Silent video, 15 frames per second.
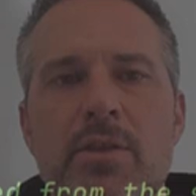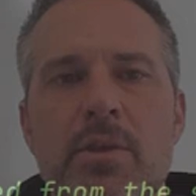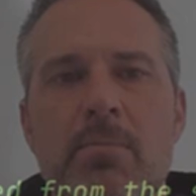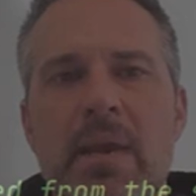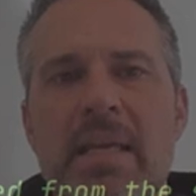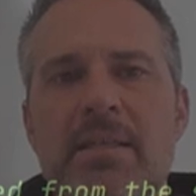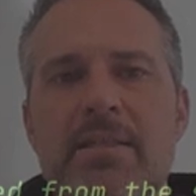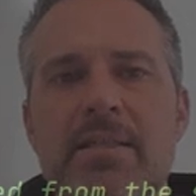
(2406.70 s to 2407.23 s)

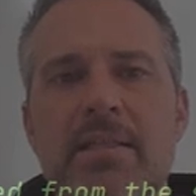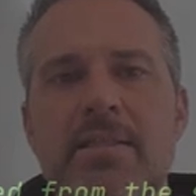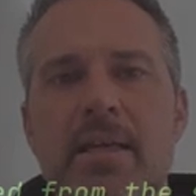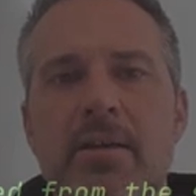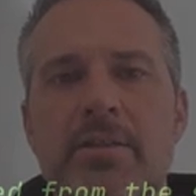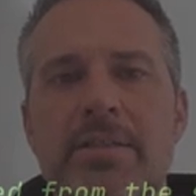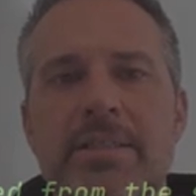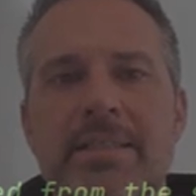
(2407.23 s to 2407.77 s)
main
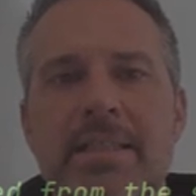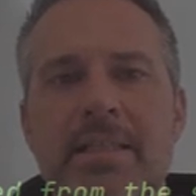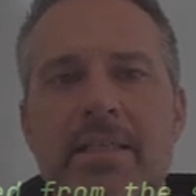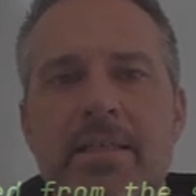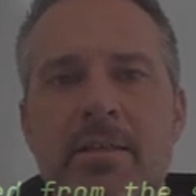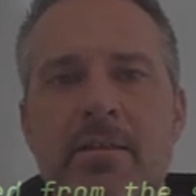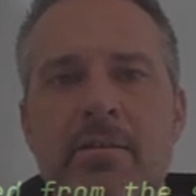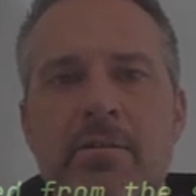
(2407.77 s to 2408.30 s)
detail to see
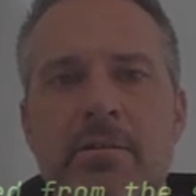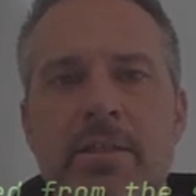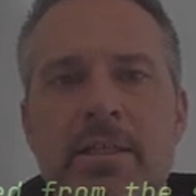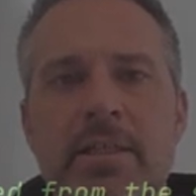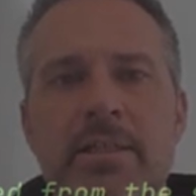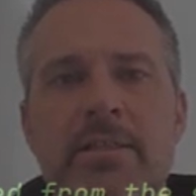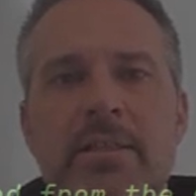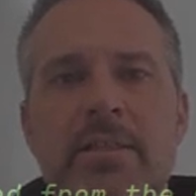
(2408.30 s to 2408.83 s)
here
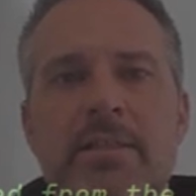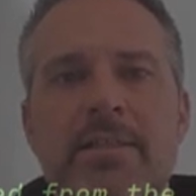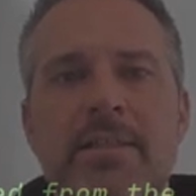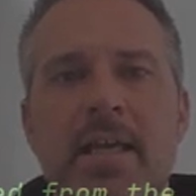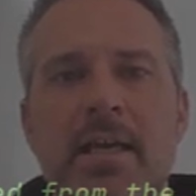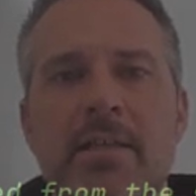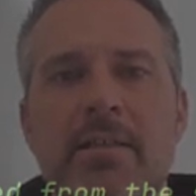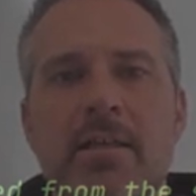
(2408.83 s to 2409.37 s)
is
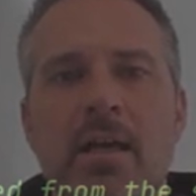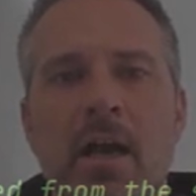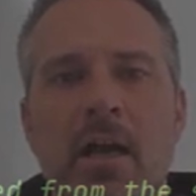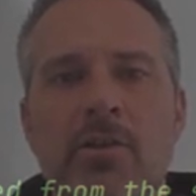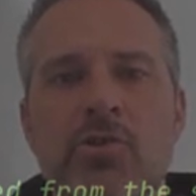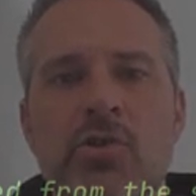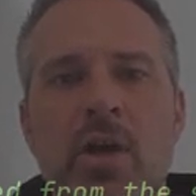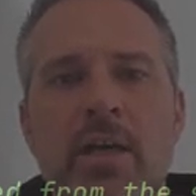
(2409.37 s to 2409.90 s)
set
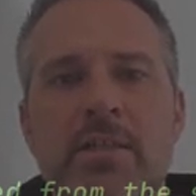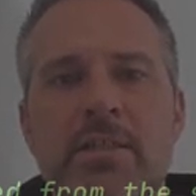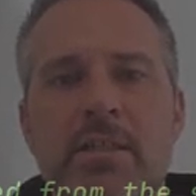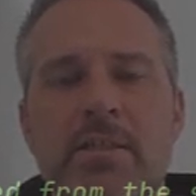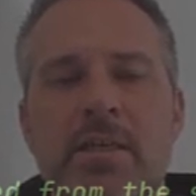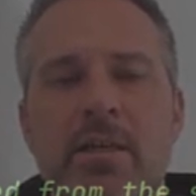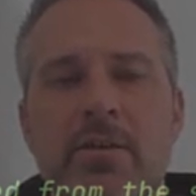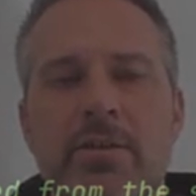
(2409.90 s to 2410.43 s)
contract
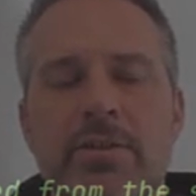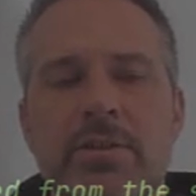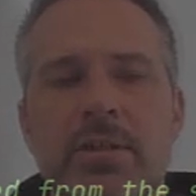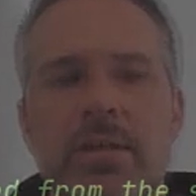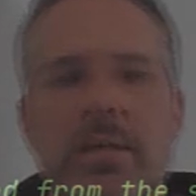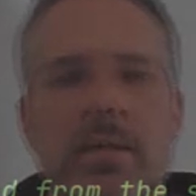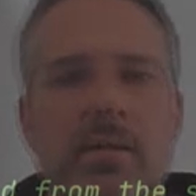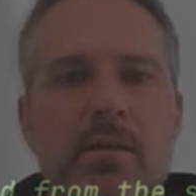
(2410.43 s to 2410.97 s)
details.
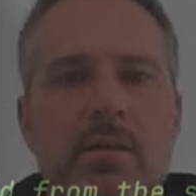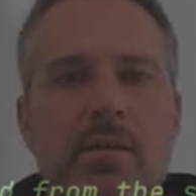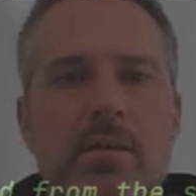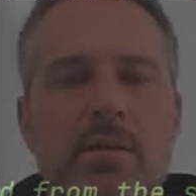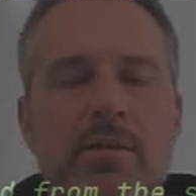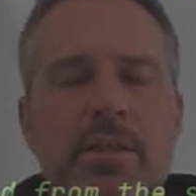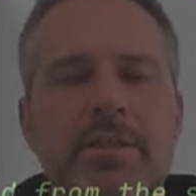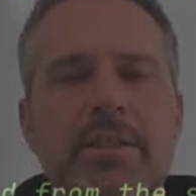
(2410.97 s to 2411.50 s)

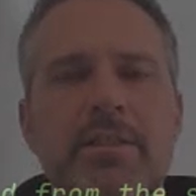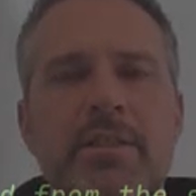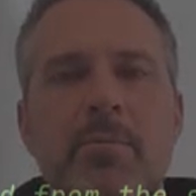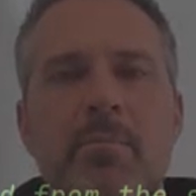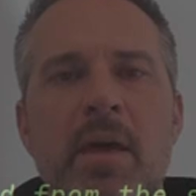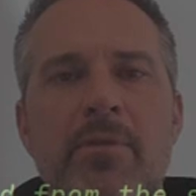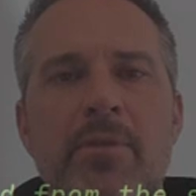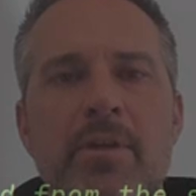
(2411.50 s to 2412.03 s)
This is the
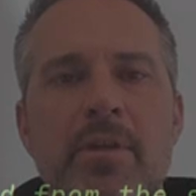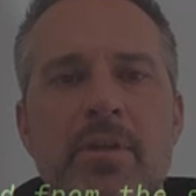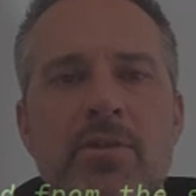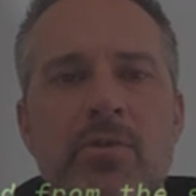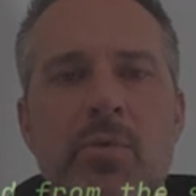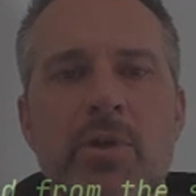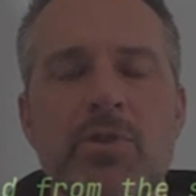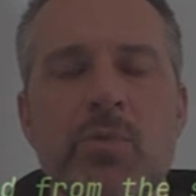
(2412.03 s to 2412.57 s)
method
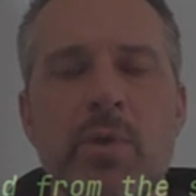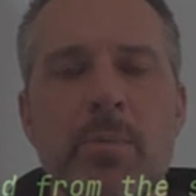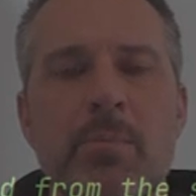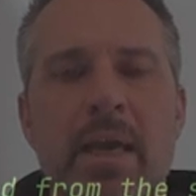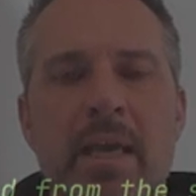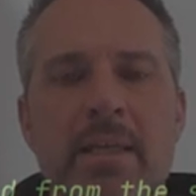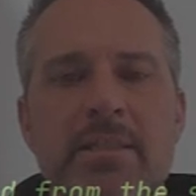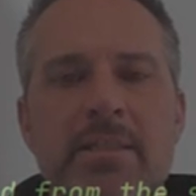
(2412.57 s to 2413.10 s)
into which we
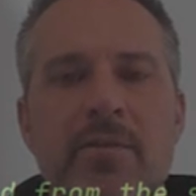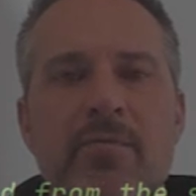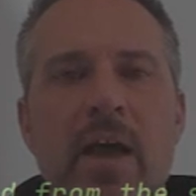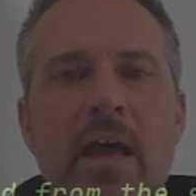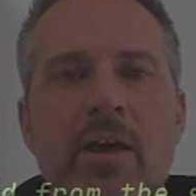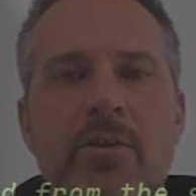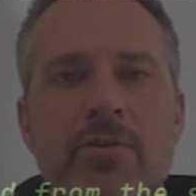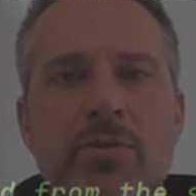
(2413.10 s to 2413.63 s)
paste the
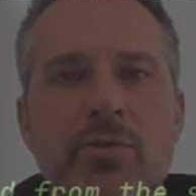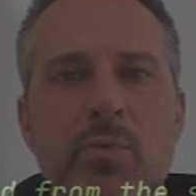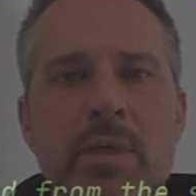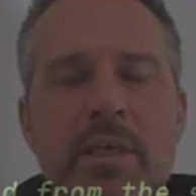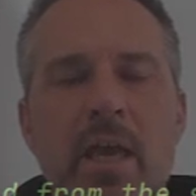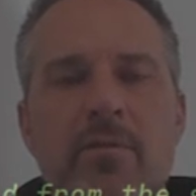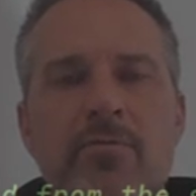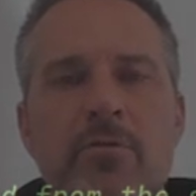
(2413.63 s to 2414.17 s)
values we
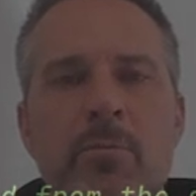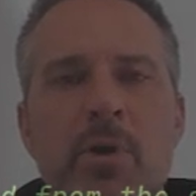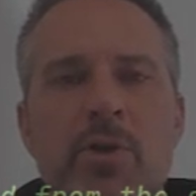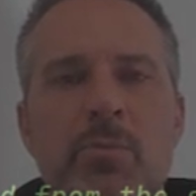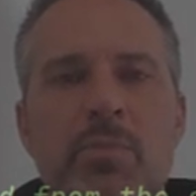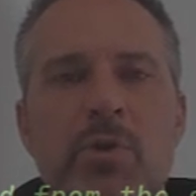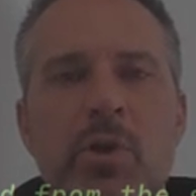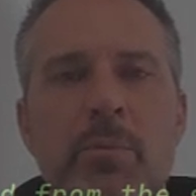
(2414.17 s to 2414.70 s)
get from our
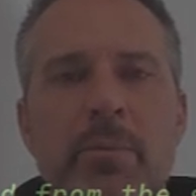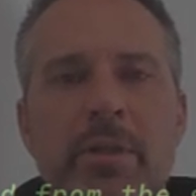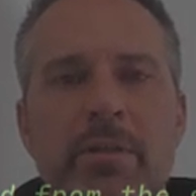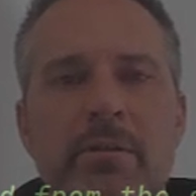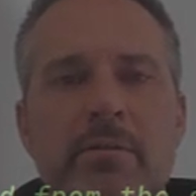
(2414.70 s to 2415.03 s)
deployment.